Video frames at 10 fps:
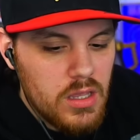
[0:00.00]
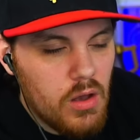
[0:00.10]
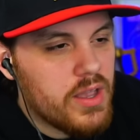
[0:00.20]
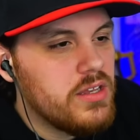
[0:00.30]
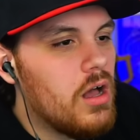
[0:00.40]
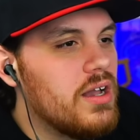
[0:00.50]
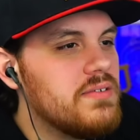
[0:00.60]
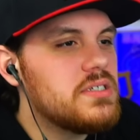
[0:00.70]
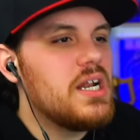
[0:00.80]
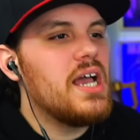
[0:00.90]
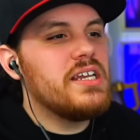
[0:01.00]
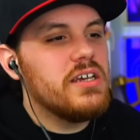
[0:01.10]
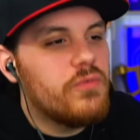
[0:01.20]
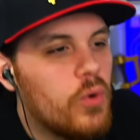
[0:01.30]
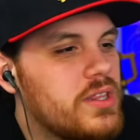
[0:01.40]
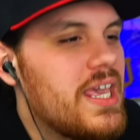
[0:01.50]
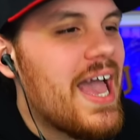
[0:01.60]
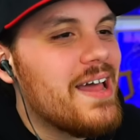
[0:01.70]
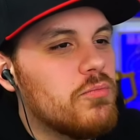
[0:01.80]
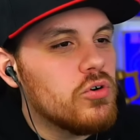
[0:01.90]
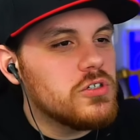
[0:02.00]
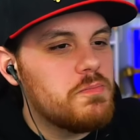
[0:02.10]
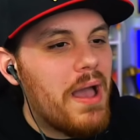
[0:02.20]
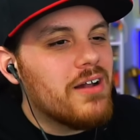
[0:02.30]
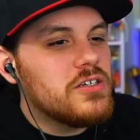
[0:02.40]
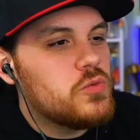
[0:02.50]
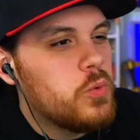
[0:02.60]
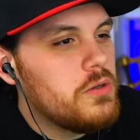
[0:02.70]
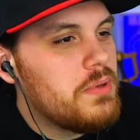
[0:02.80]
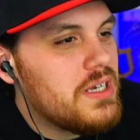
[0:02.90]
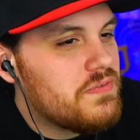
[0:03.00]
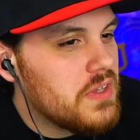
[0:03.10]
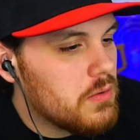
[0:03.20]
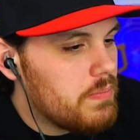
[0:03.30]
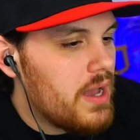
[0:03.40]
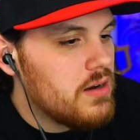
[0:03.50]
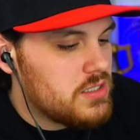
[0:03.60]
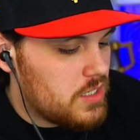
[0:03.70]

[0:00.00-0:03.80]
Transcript: Yo, can y'all give us an idea of what the Admiral's bounties would be if they were pirates?